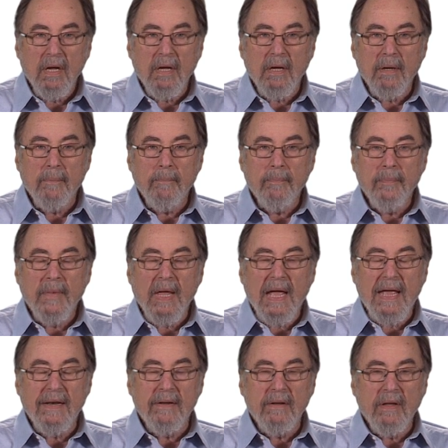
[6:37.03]
uh,
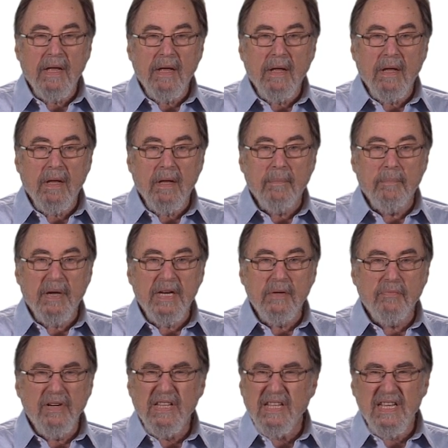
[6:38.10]
and uh, but
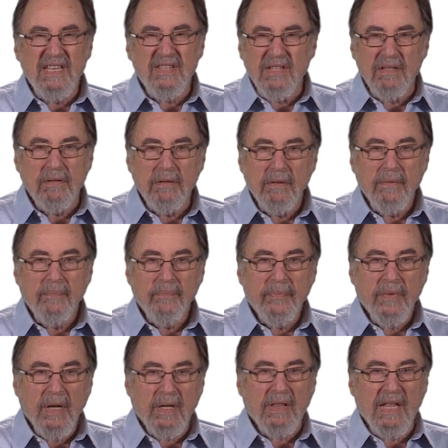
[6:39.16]
it really isn't
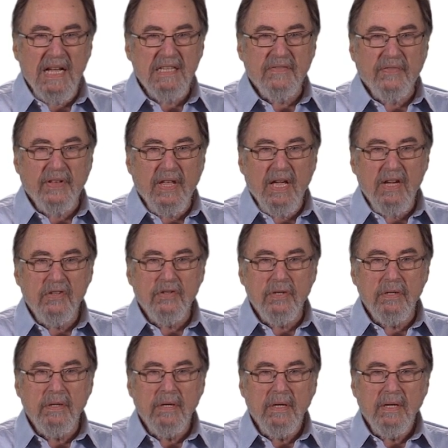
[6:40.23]
a
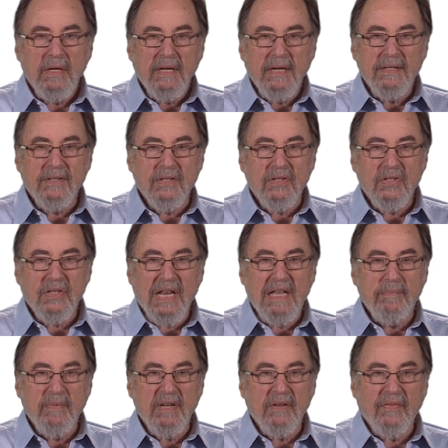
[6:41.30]
classification, it's a
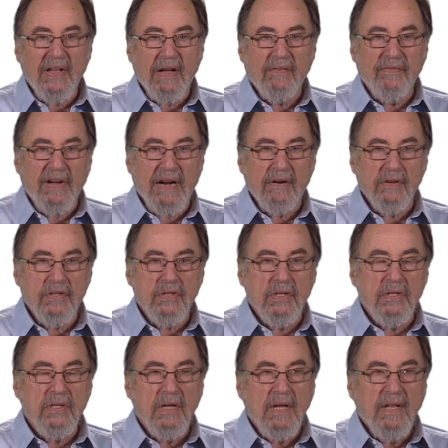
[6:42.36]
statement of how
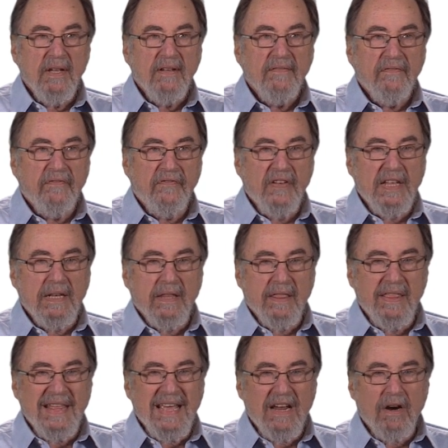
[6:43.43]
viruses fit
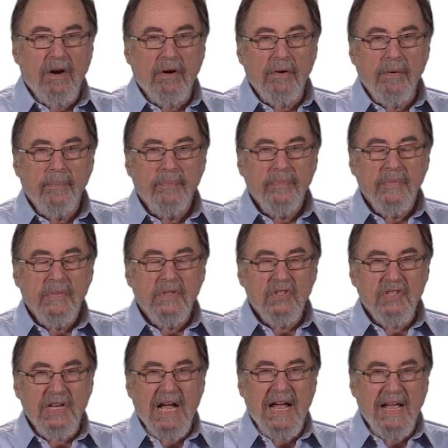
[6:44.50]
their
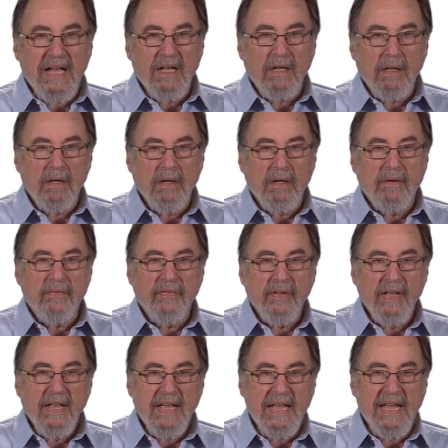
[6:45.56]
style of
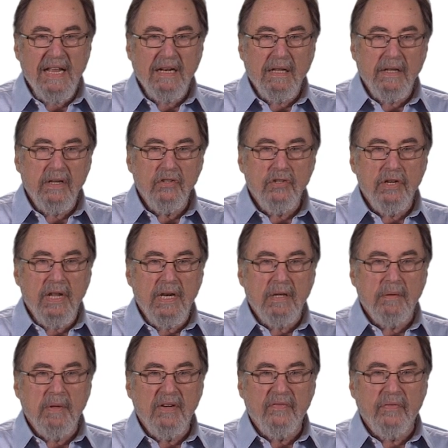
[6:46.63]
handling
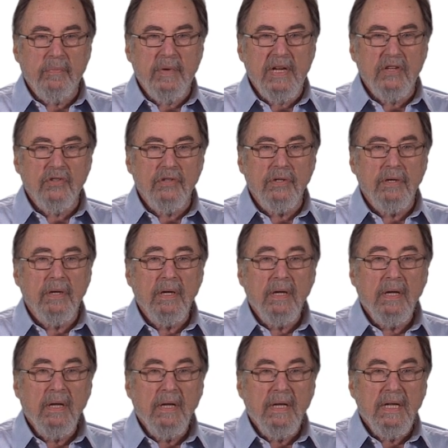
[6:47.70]
genetic information
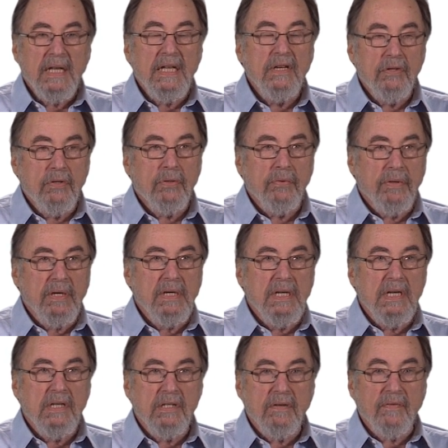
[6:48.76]
into the
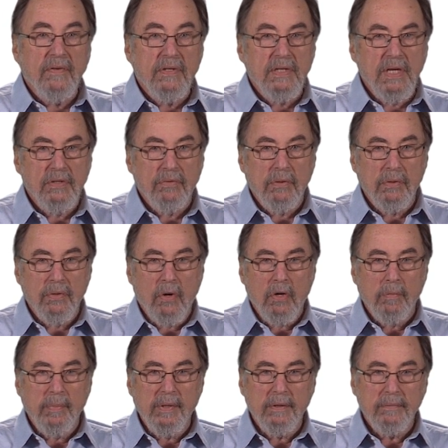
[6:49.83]
needs of the central
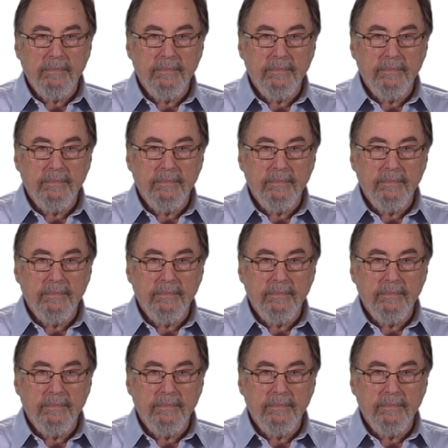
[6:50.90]
dogma.